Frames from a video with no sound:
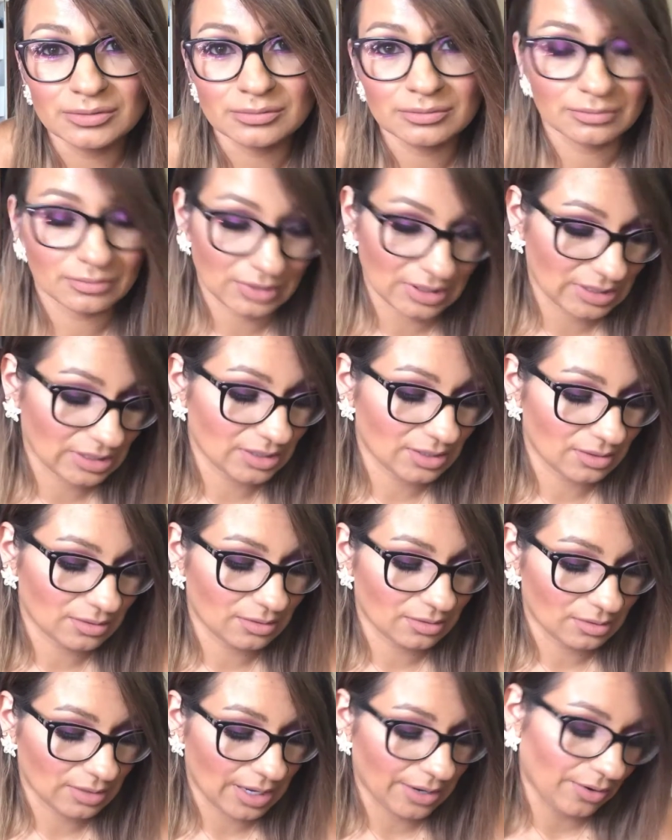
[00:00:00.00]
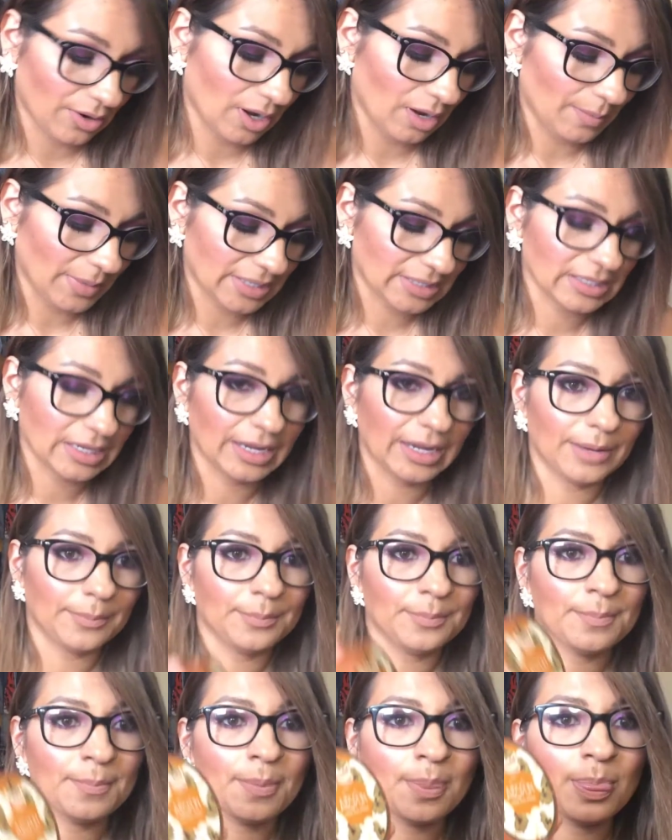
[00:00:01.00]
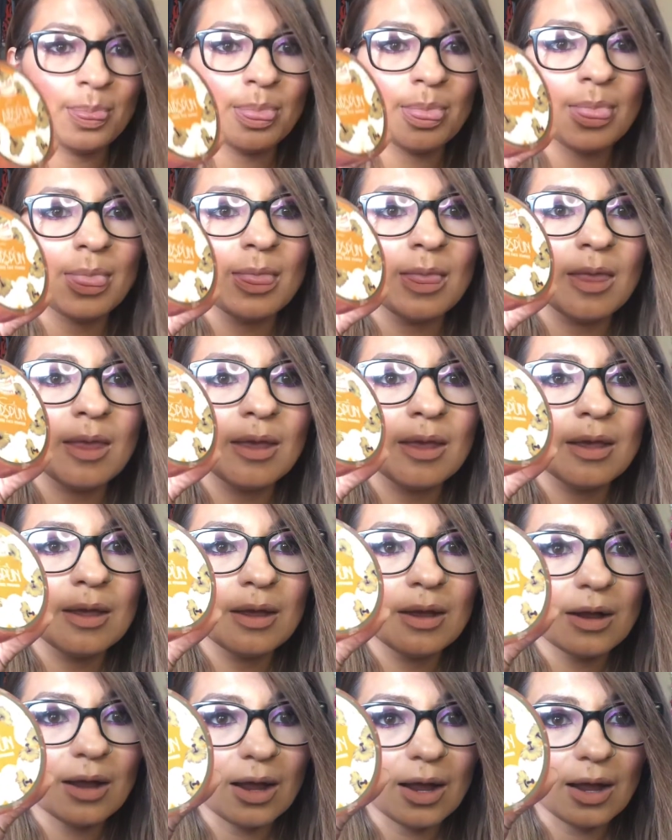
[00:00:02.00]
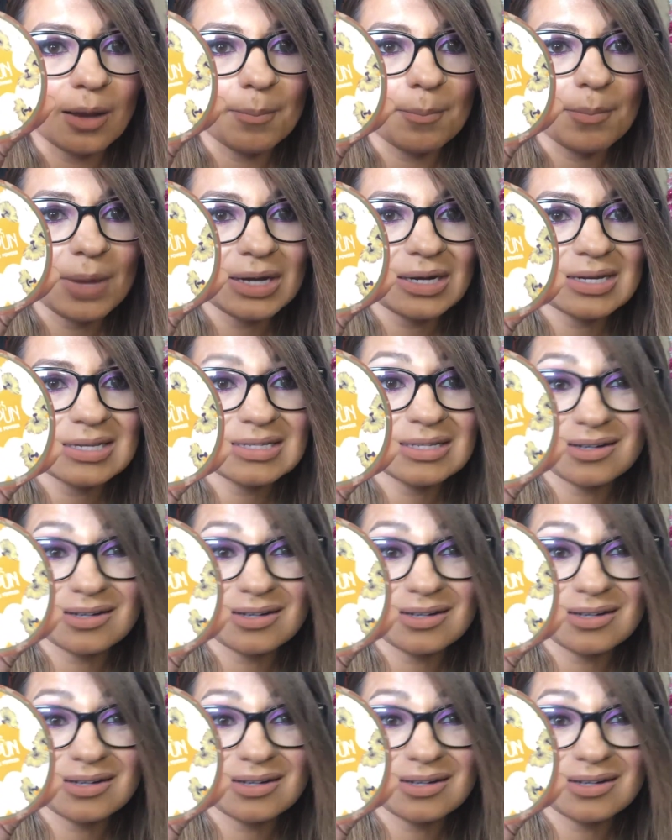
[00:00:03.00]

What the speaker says: This is how hot mess I am. Mine has an